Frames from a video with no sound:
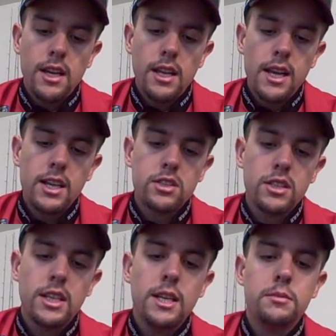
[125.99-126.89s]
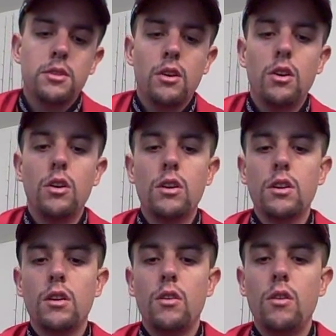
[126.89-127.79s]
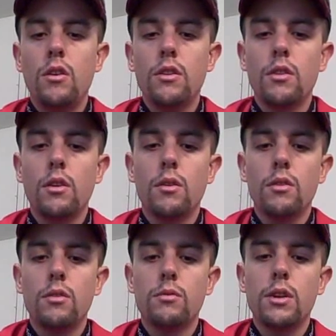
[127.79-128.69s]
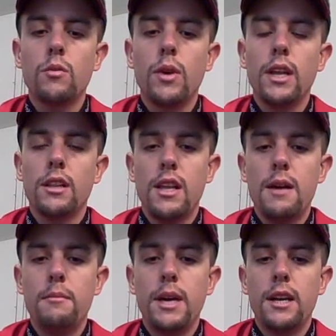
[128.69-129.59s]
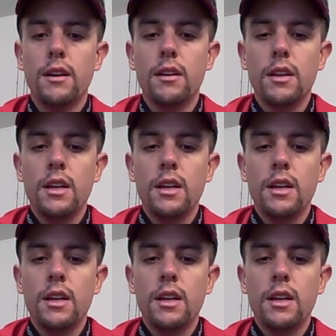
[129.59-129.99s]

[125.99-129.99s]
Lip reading: it actually keeps the hook on the ring weight a lot better.